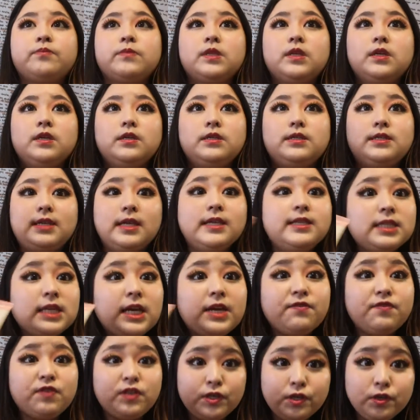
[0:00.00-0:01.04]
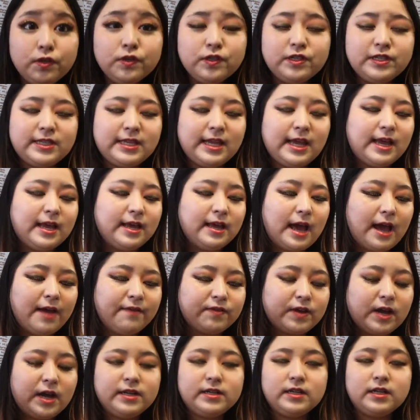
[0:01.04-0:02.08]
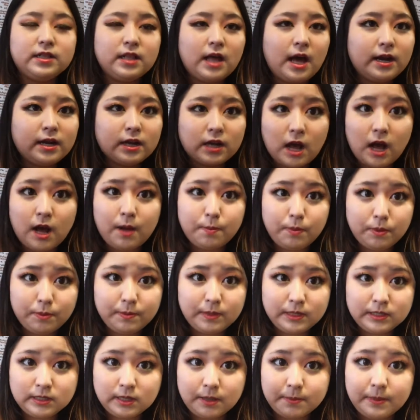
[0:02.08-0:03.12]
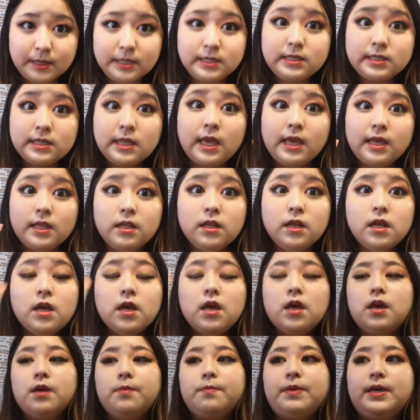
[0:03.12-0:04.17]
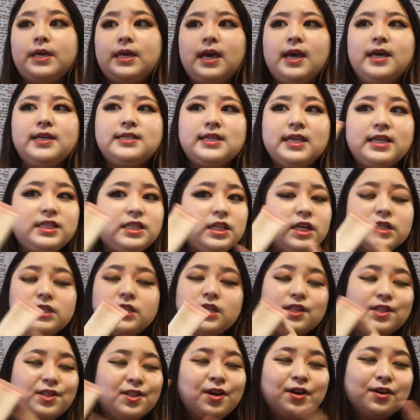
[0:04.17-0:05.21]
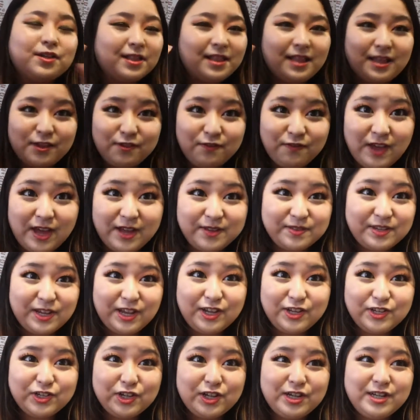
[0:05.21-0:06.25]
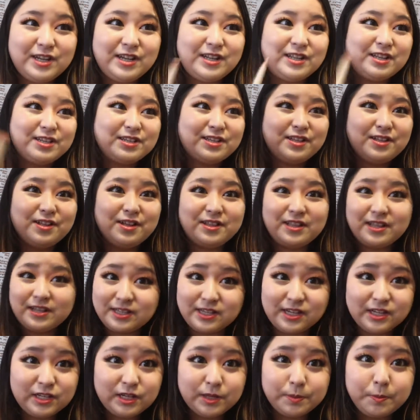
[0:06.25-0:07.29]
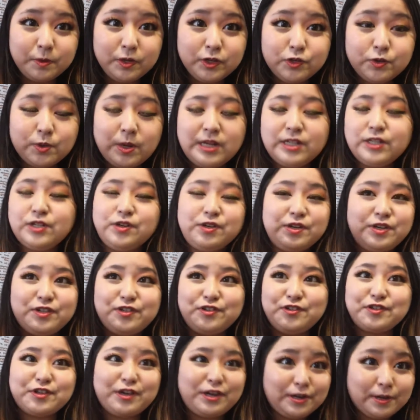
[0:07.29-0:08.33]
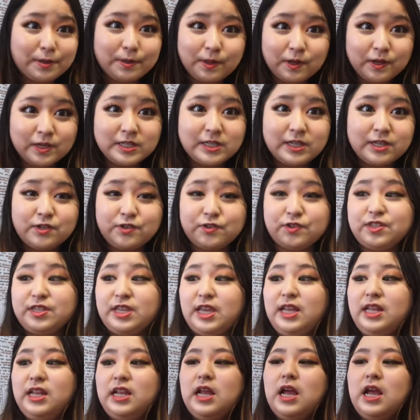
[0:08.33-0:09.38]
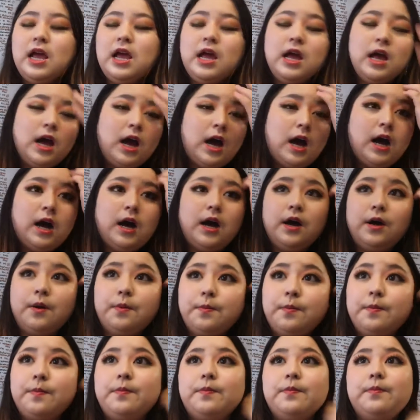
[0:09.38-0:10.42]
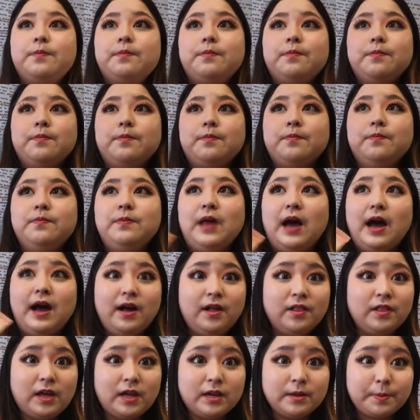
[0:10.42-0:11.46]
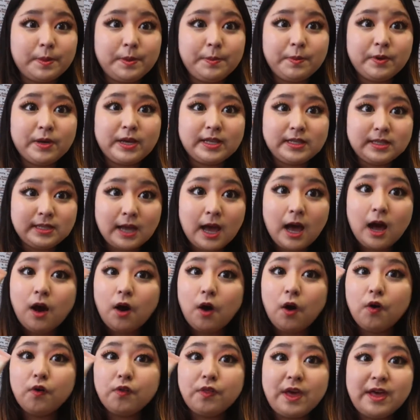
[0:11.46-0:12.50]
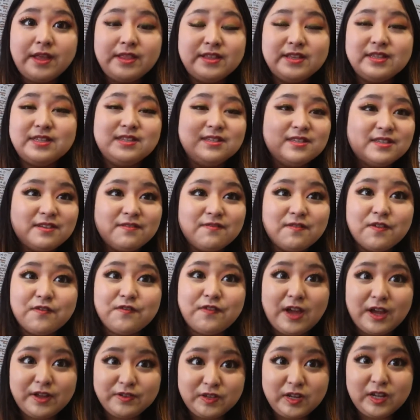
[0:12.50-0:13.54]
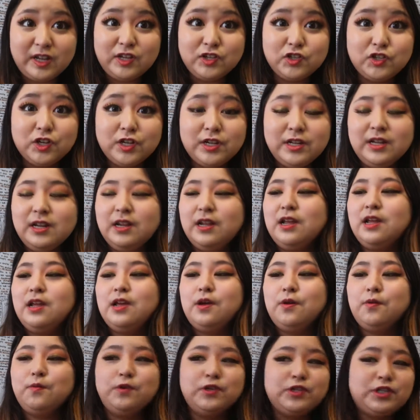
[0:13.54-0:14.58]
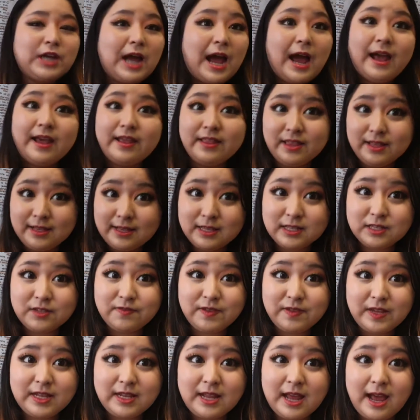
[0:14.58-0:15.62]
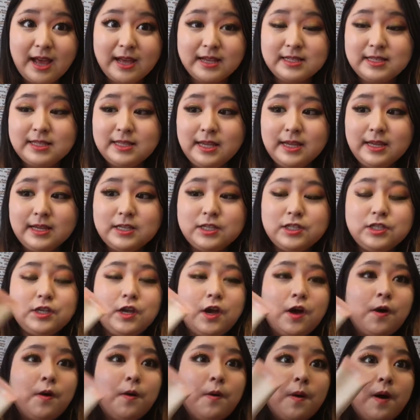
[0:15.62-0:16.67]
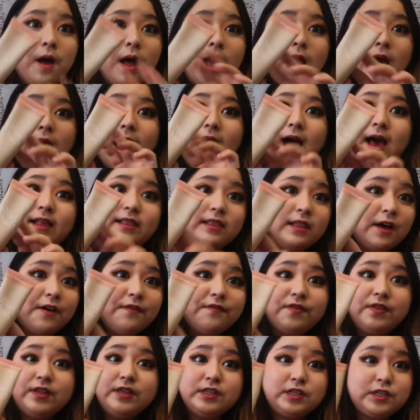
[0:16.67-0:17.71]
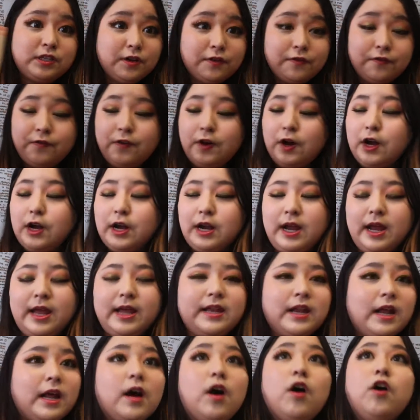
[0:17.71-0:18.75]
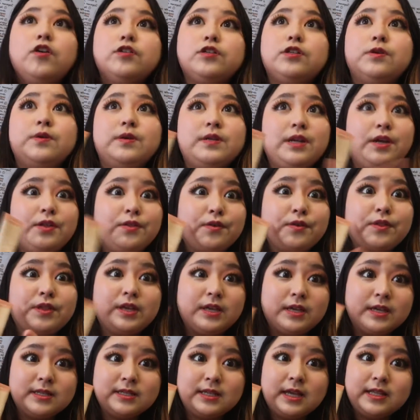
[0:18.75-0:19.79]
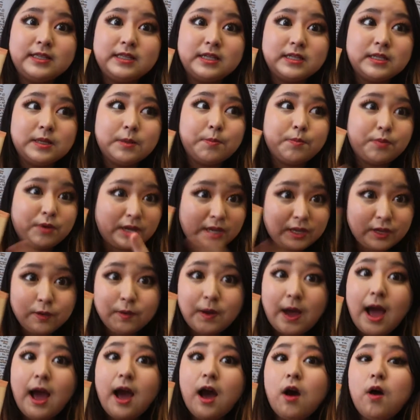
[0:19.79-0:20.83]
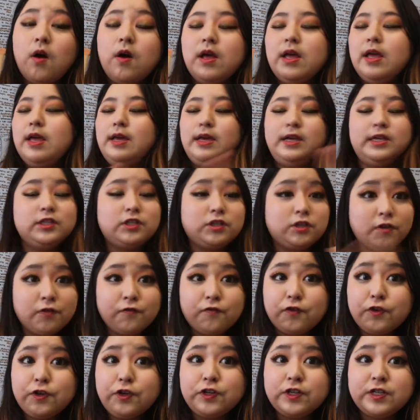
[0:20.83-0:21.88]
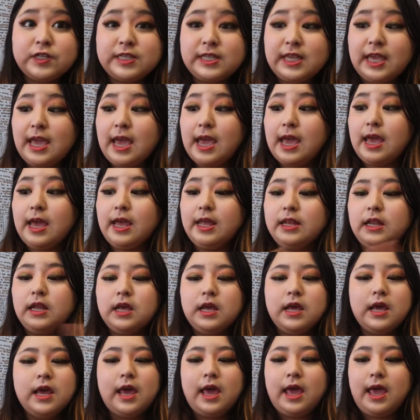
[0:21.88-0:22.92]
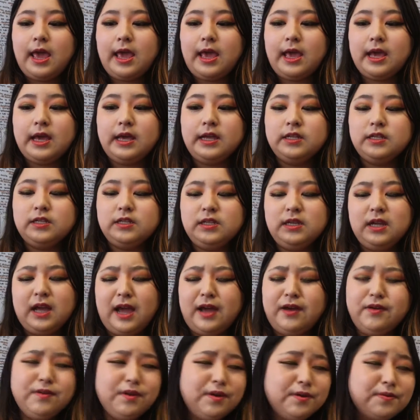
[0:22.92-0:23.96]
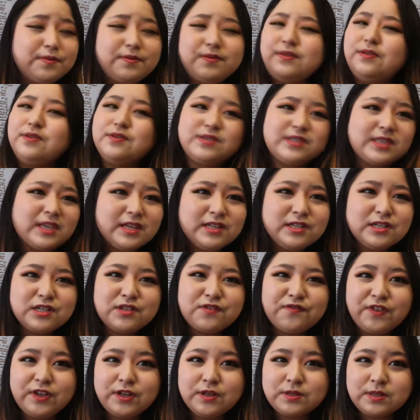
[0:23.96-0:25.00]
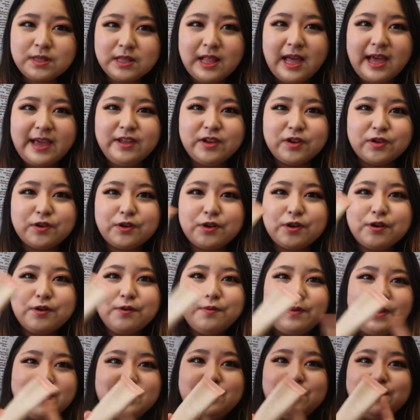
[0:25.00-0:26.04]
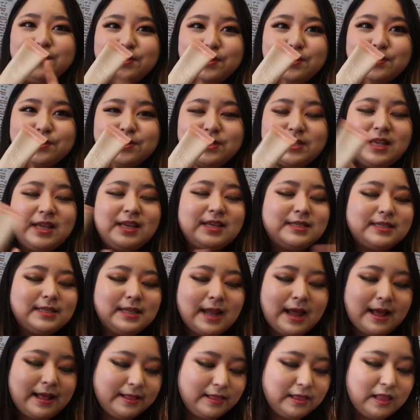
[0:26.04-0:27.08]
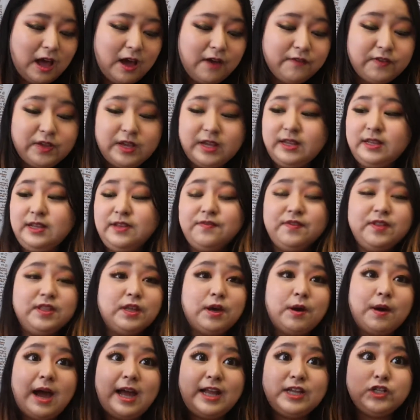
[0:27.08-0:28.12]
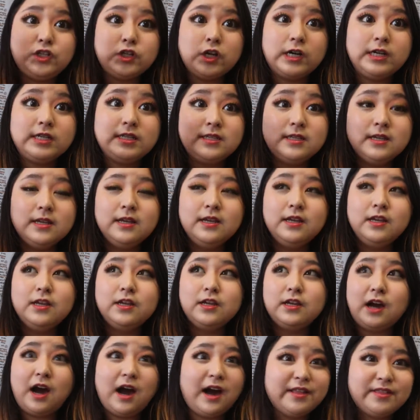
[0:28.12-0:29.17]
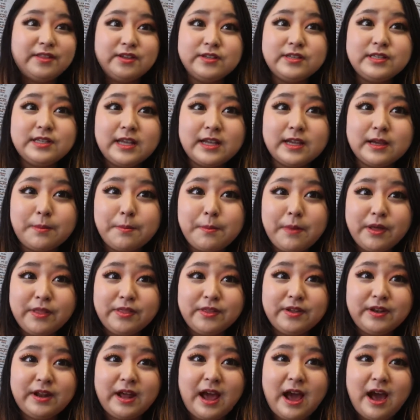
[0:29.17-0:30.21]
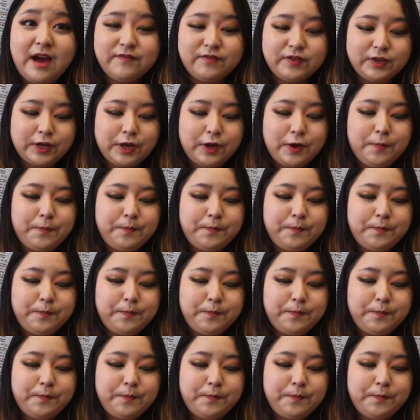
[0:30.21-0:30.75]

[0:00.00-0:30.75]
Since I've used it, I've gotten a lot of compliments on my skin because it doesn't look like foundation. It doesn't look like tinted moisturizer. It just kind of looks like your skin. Not a lot of people can tell that this is even foundation, which I think is fantastic. So I love this so far. And also another thing is that it doesn't break you out. It's good for your skin. And I don't know, your skin just feels lighter when you use this. And I love it, even though I just got this like a month and a half ago.